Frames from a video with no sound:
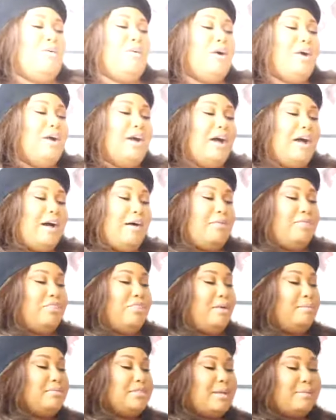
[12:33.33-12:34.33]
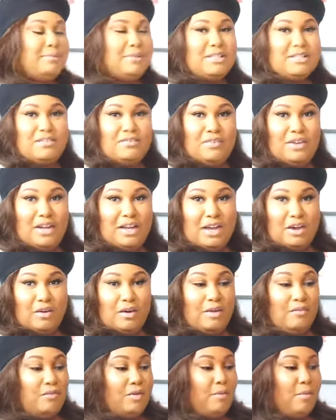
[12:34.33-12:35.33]
or thumbs up this video
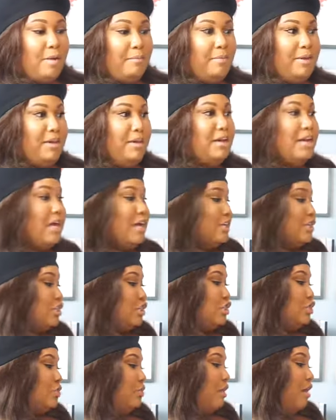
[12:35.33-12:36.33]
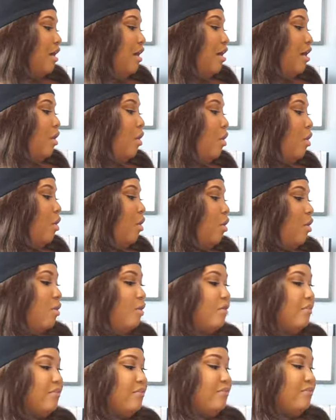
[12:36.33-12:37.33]
if you want me to do a
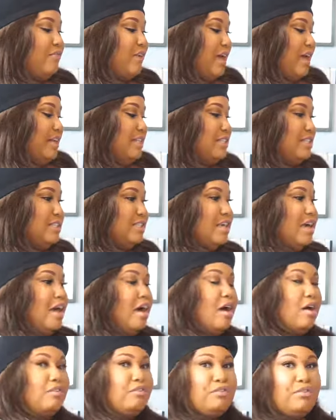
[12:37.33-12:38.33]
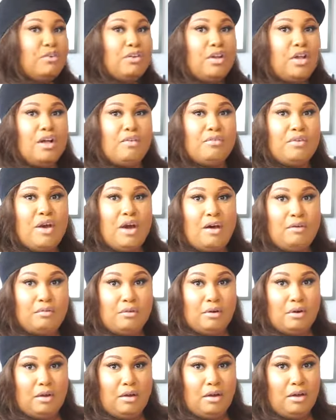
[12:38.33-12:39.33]
whole face full of
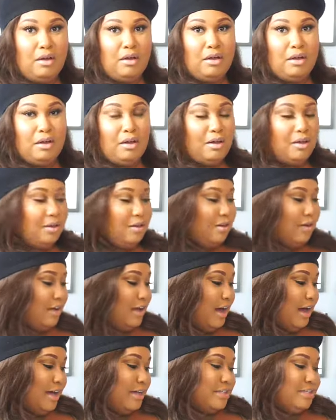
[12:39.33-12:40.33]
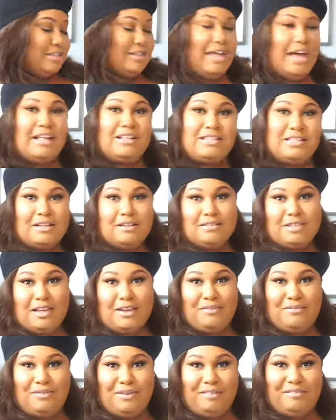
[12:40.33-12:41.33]
CoverGirl. You guys, that sounds like
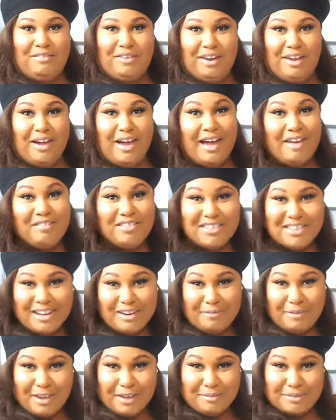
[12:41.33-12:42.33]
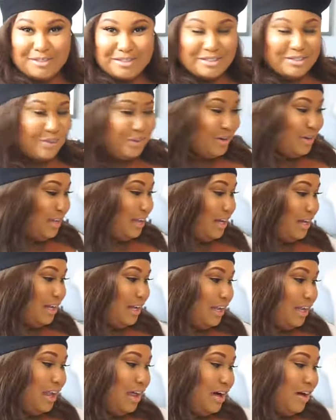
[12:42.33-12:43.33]
a fun video. I haven't done a makeup tutorial in a
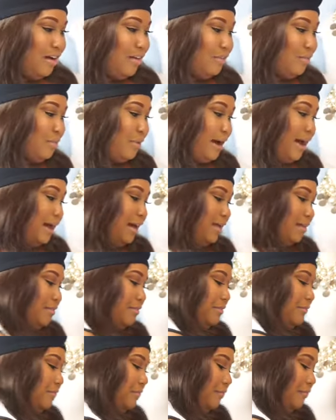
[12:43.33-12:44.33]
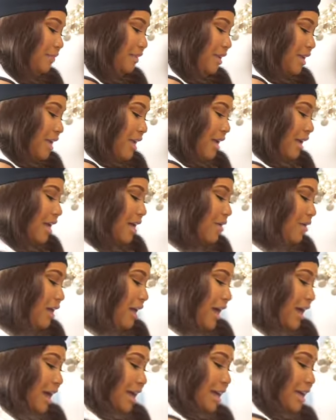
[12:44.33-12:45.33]
long while.
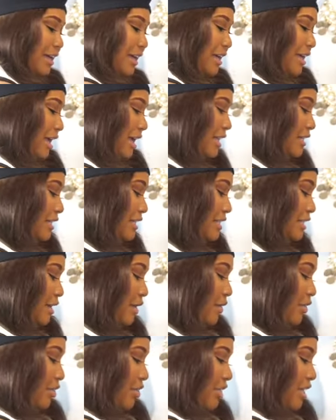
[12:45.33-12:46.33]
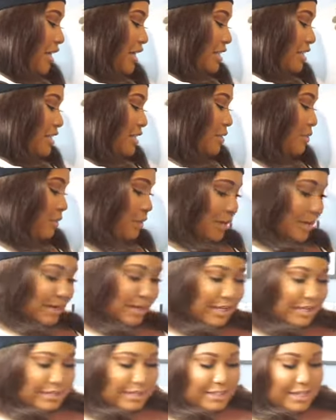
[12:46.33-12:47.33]
Okay, and so this one,
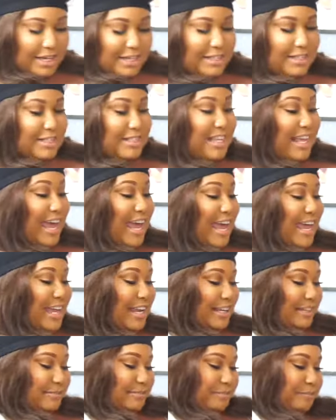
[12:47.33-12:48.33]
it says skin.